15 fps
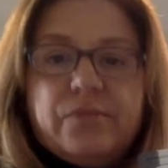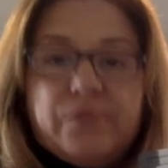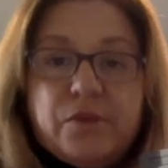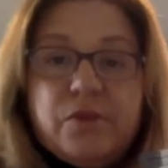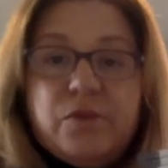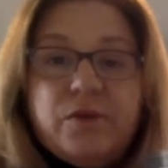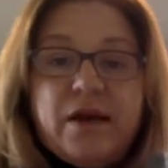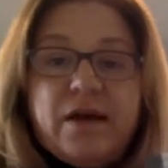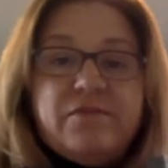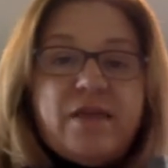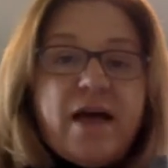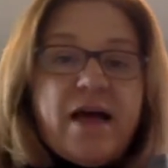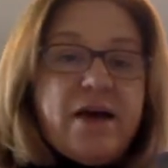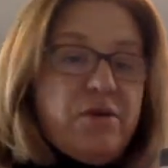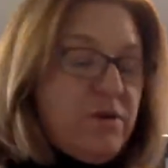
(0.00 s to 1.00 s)
you would have to
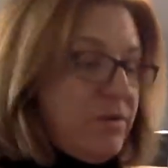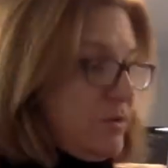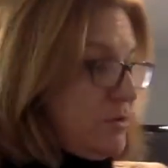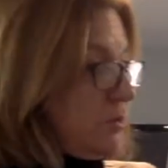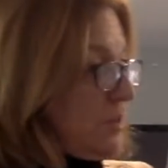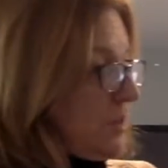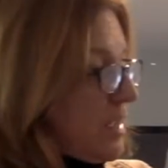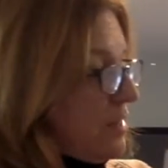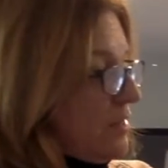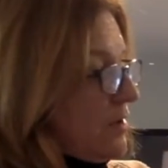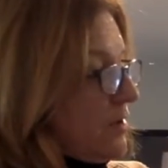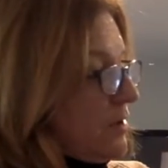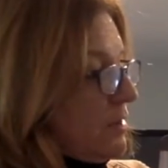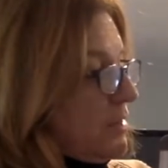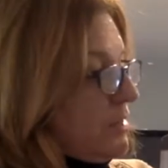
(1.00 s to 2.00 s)
add all those together.
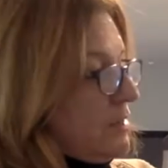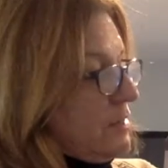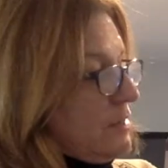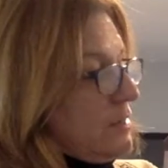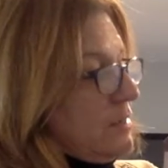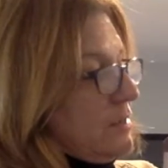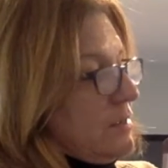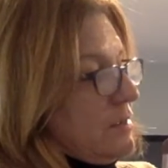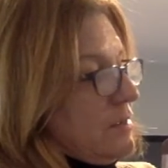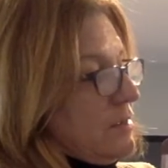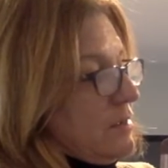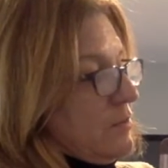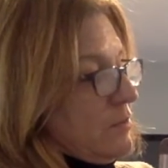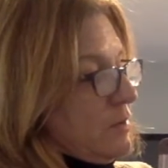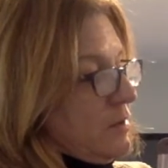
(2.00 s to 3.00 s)

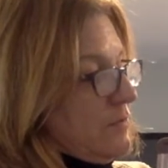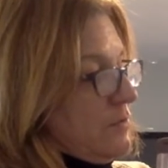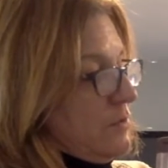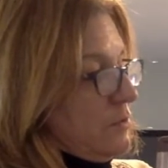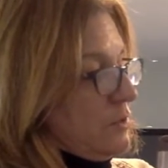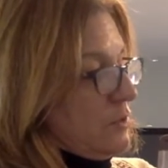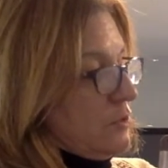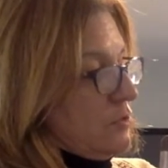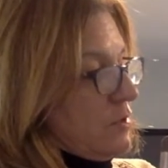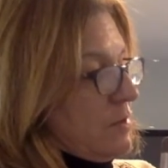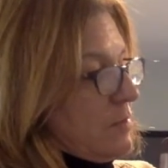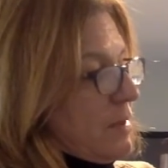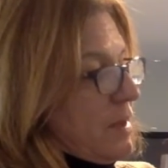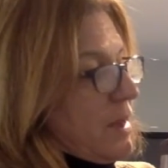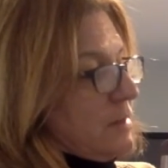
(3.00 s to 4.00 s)
What if you were to draw a
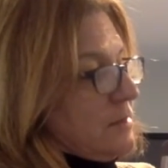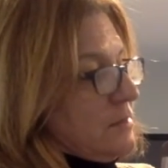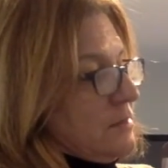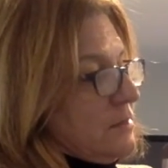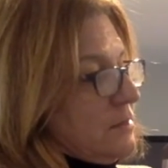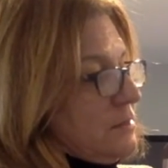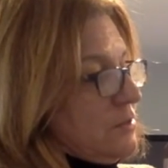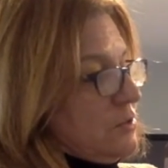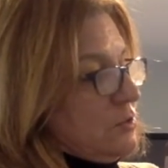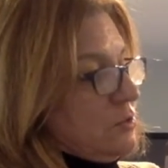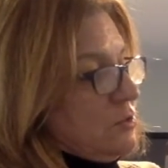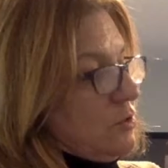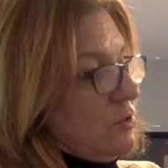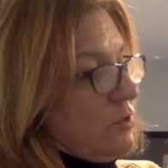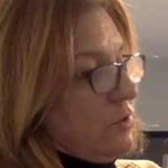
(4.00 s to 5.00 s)
box? This is your
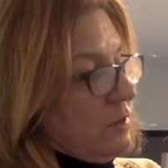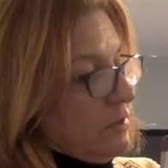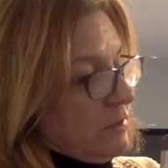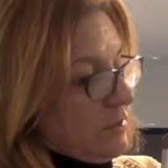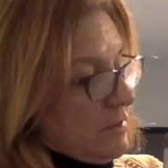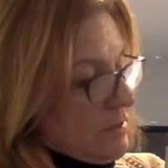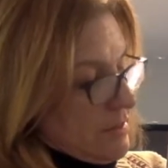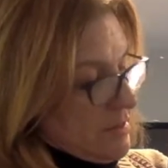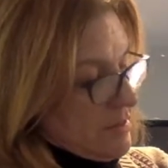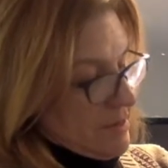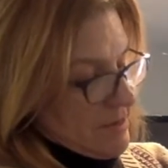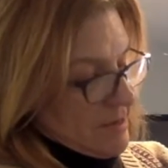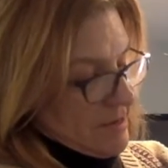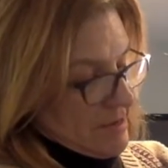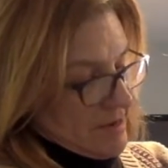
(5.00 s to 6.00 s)
total.
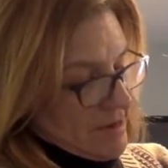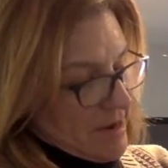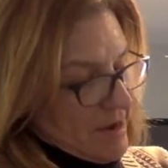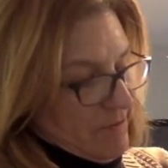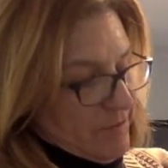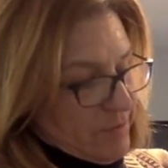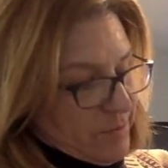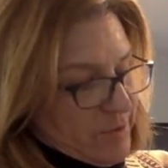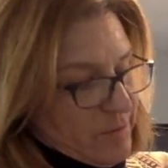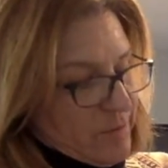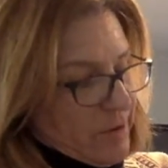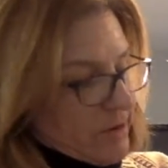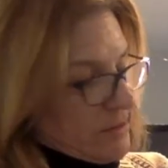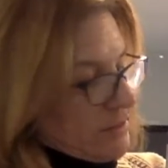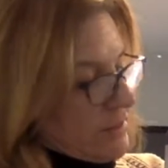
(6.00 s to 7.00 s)
And I have 3
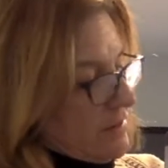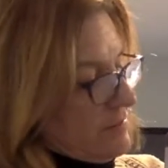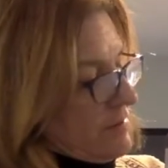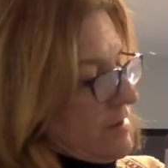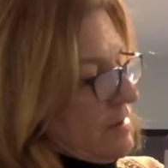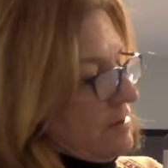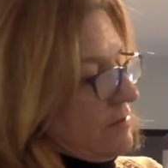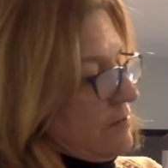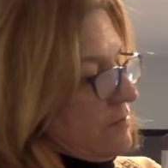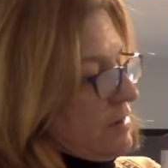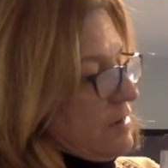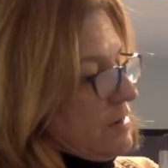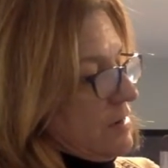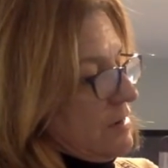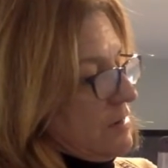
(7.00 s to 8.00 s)
parts here, right? 1,
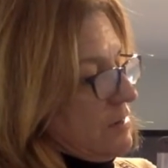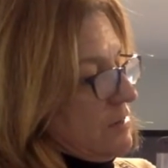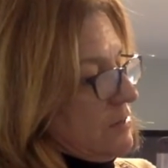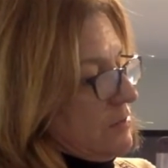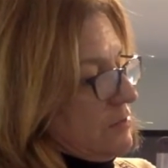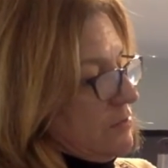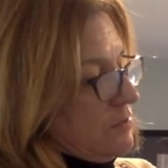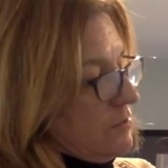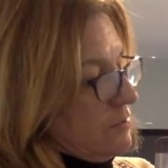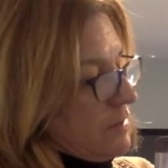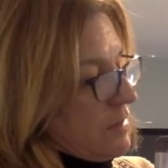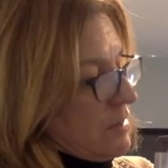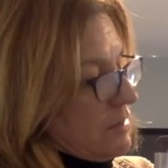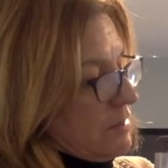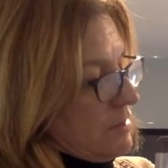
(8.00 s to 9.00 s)
2, 3. It'd
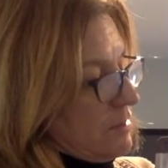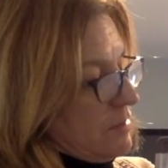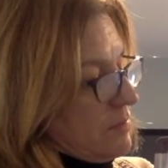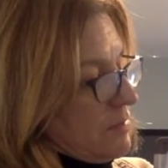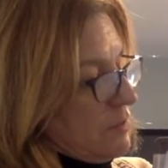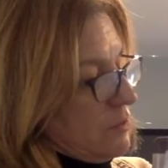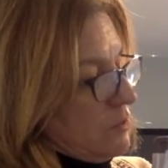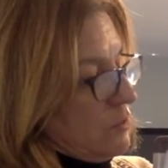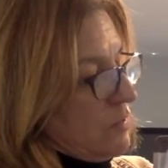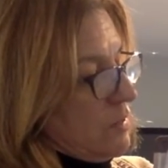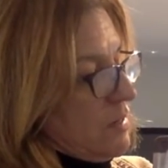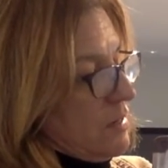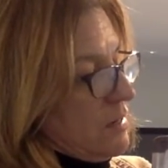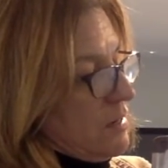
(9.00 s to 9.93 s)
be your 20,